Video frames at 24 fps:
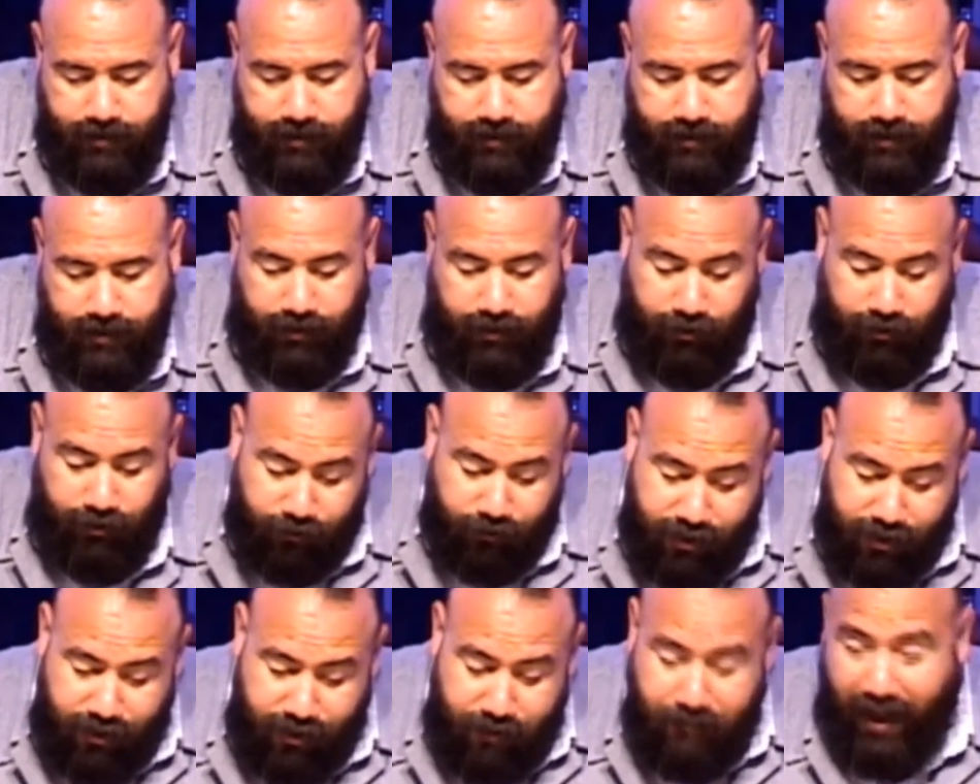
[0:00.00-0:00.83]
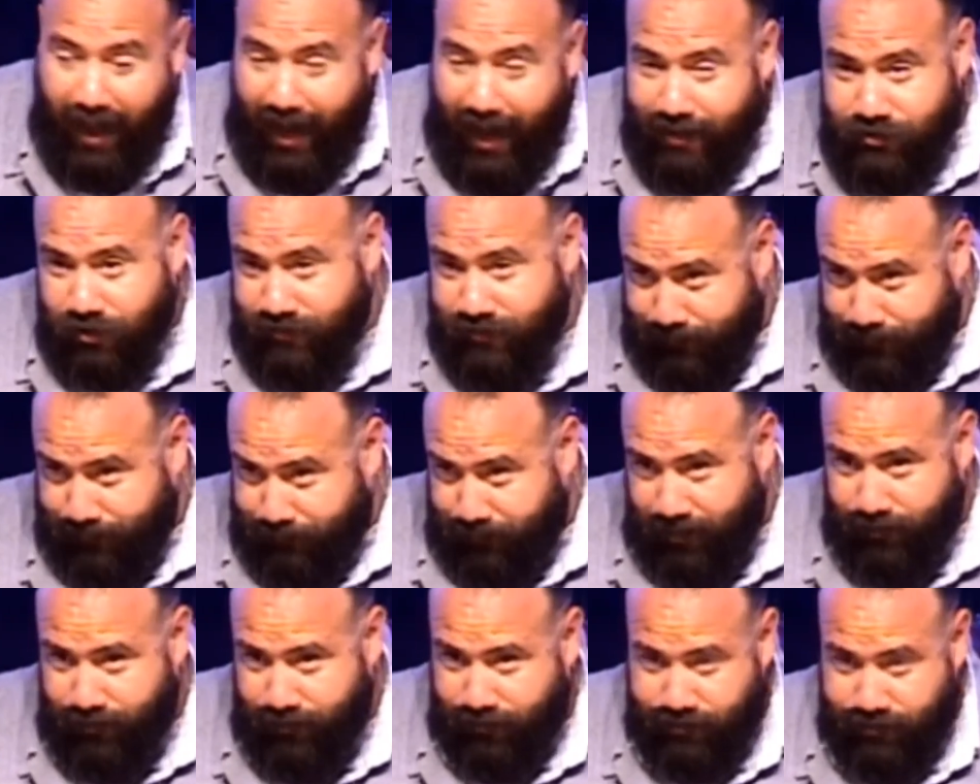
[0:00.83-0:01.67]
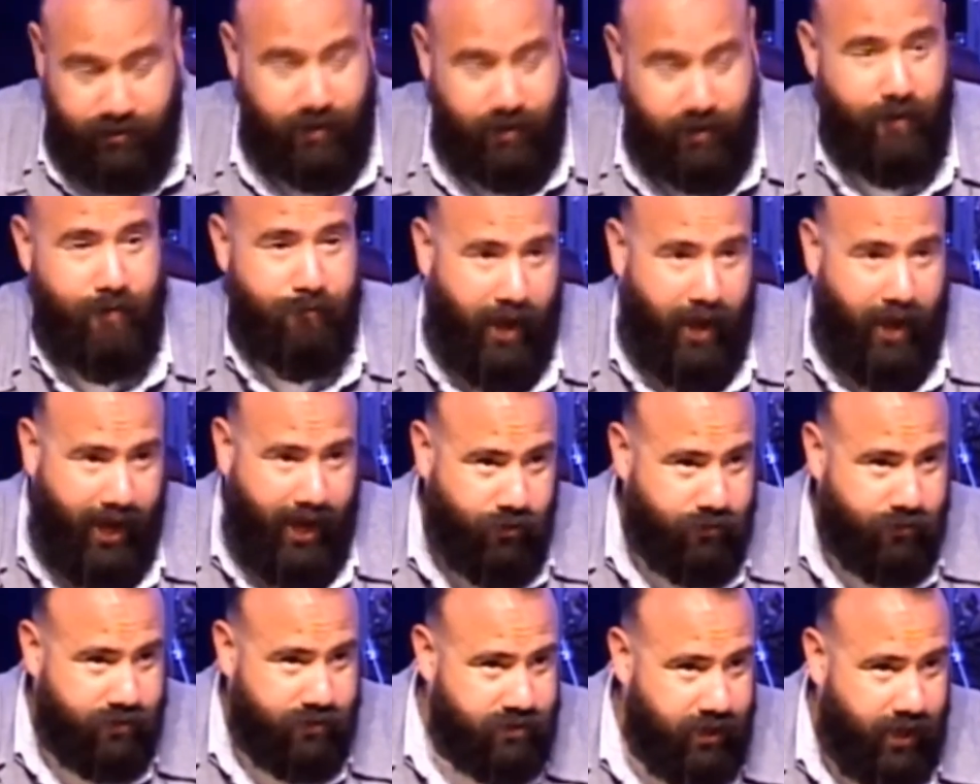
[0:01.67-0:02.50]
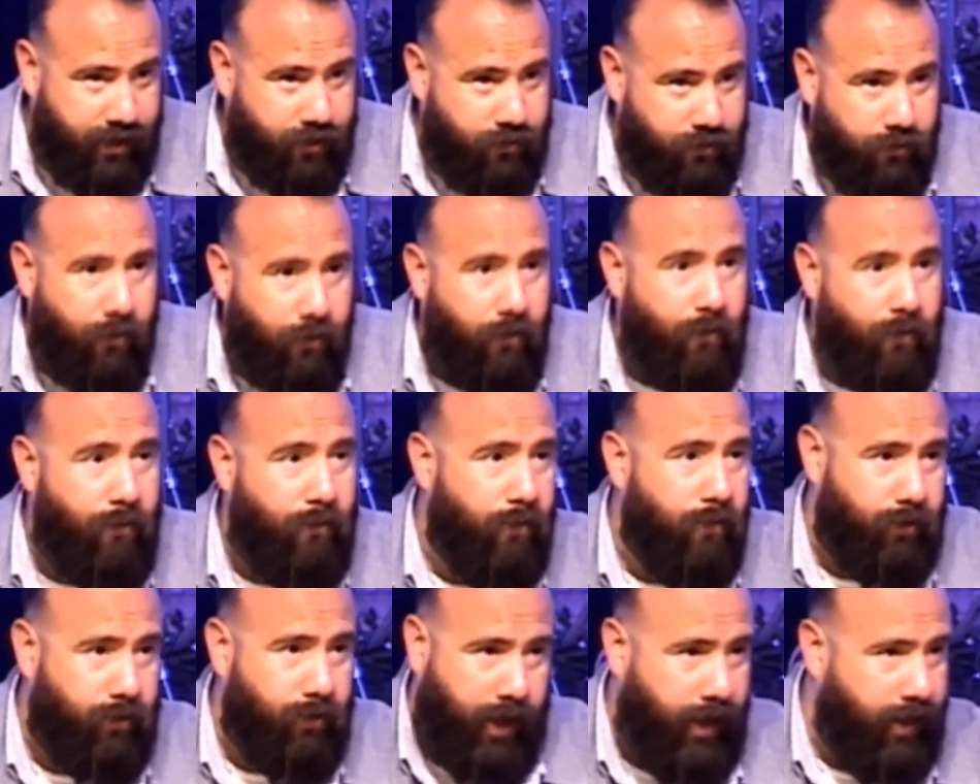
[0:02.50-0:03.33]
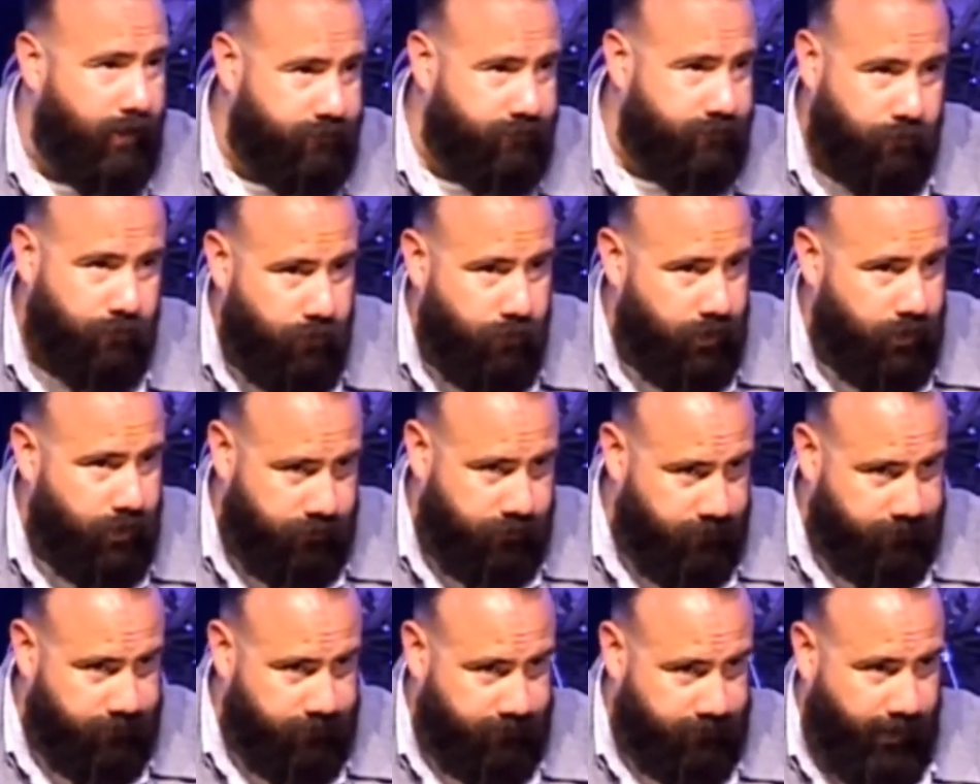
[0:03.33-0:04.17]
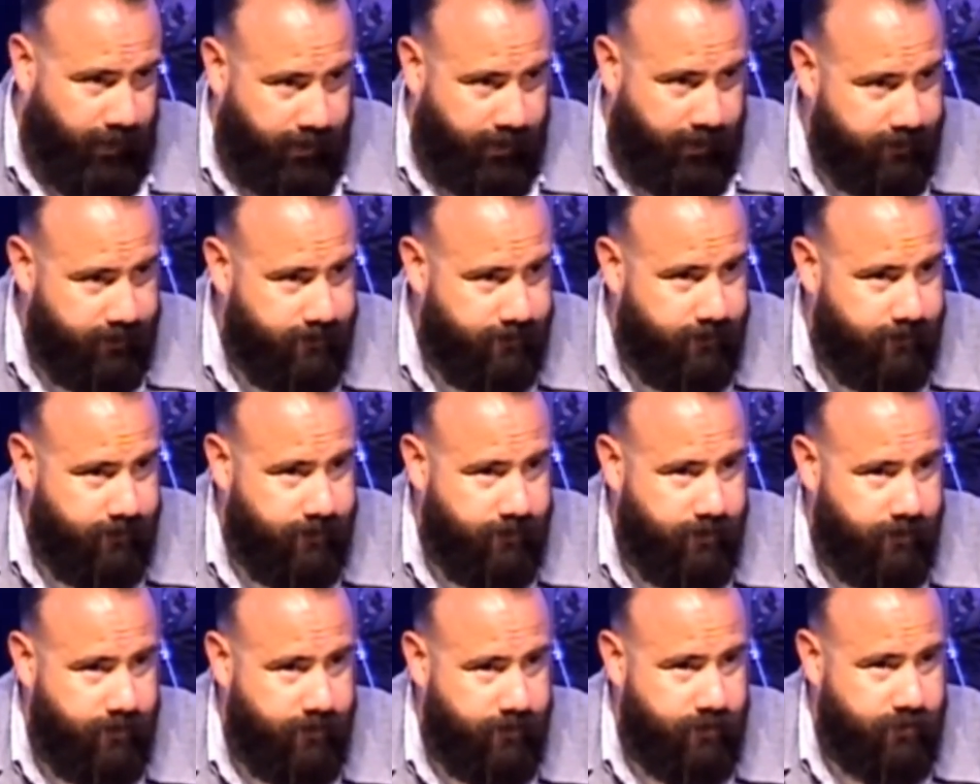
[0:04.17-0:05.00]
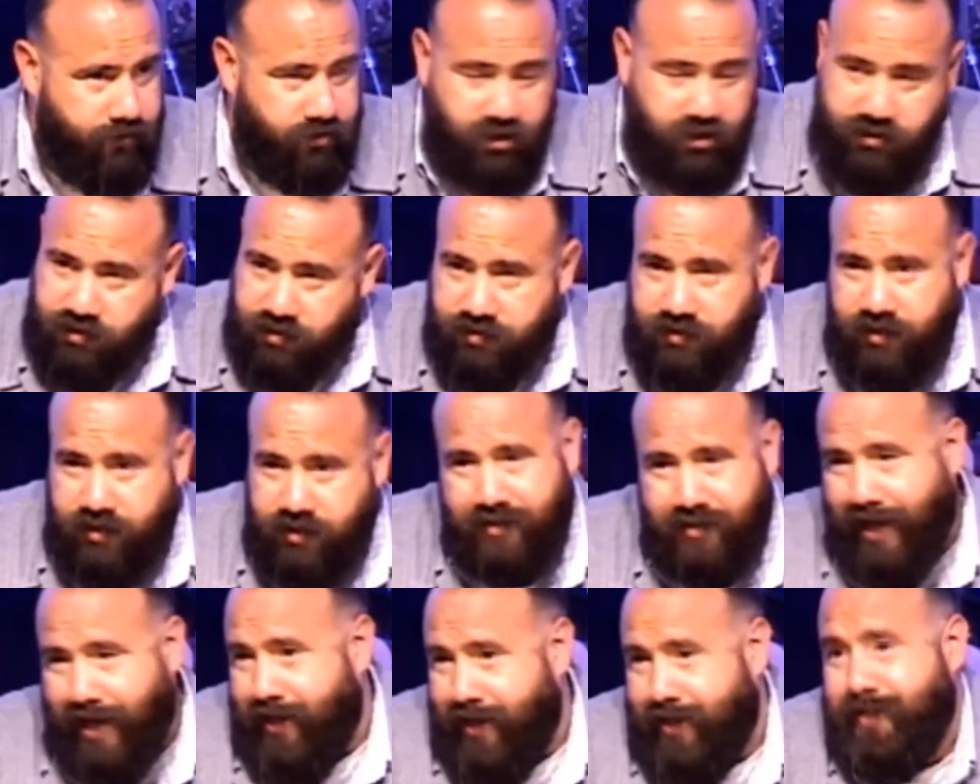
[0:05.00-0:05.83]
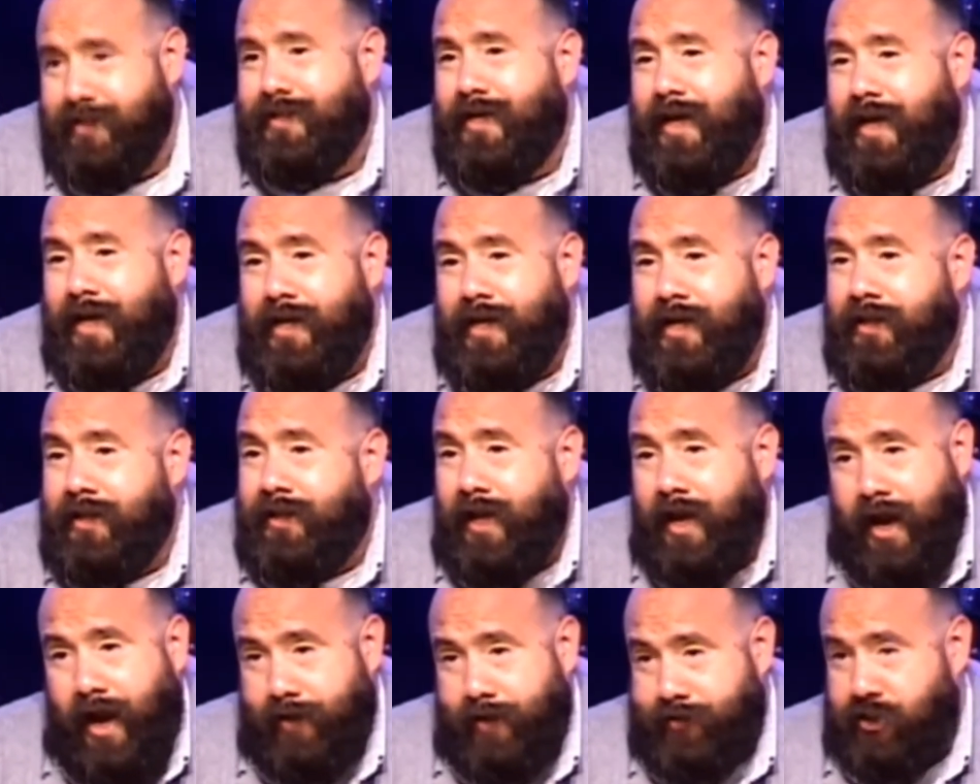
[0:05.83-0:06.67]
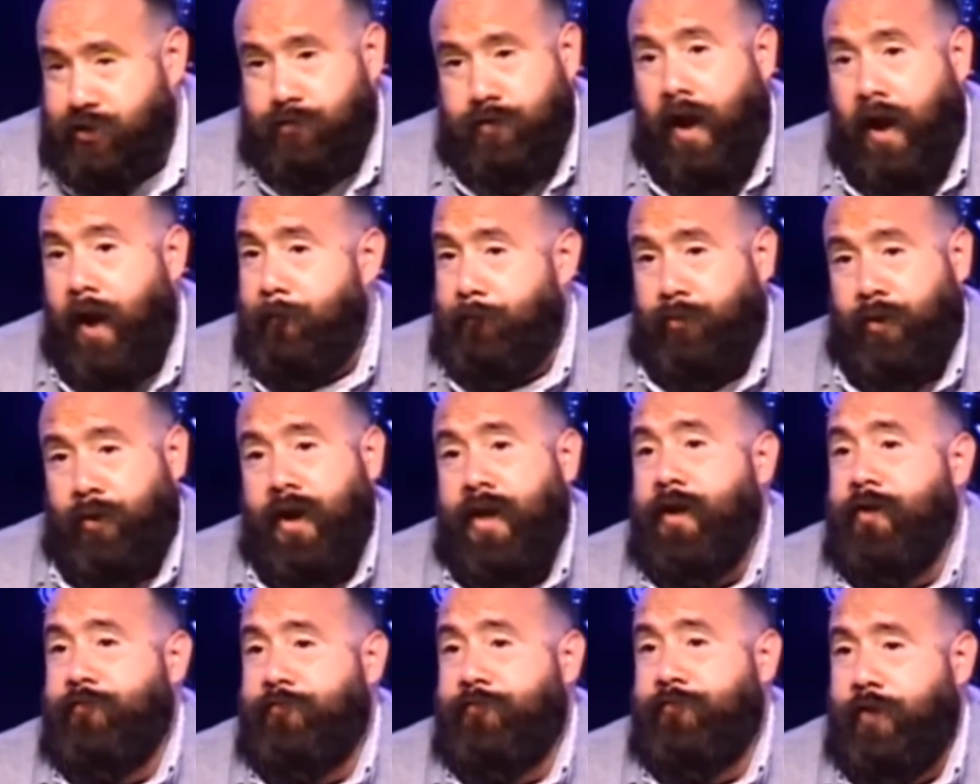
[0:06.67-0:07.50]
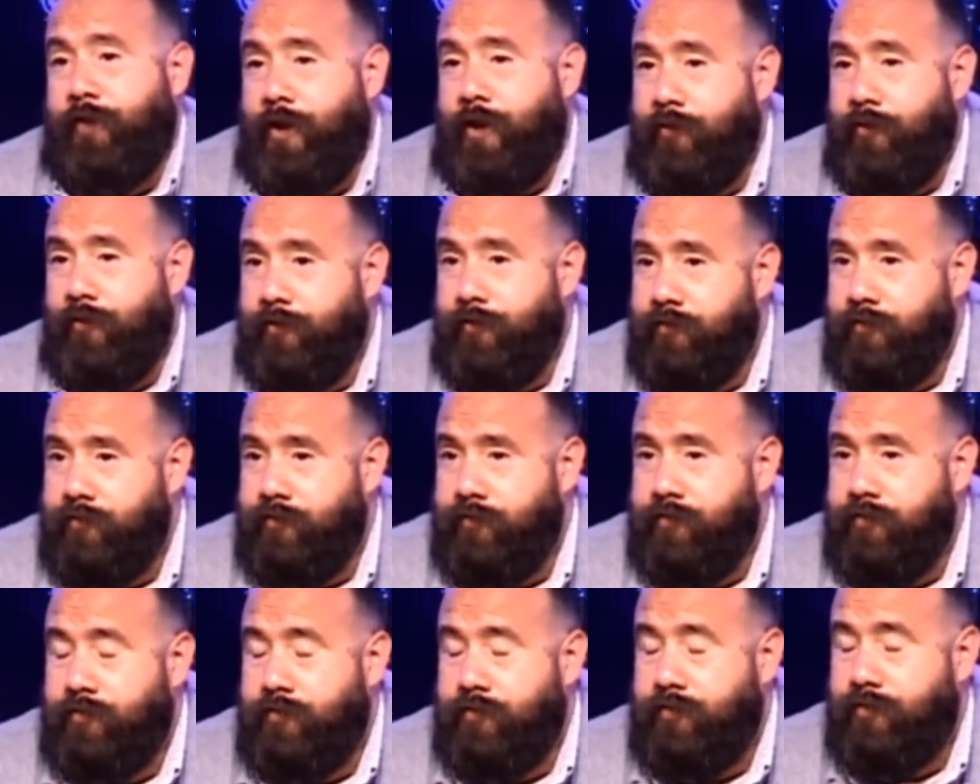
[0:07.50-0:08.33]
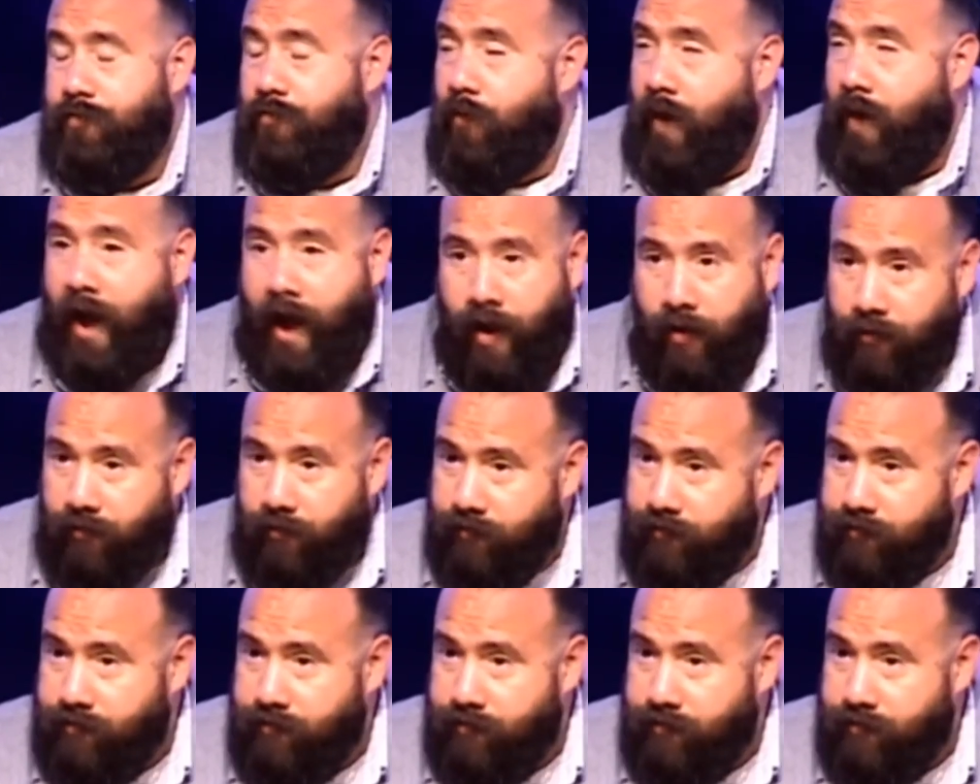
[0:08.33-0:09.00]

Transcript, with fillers: You could imagine that Peter's mind was like, well, oh, okay, so what did you say? Jesus says, I didn't say anything. I just, I'm praying for you. Wow.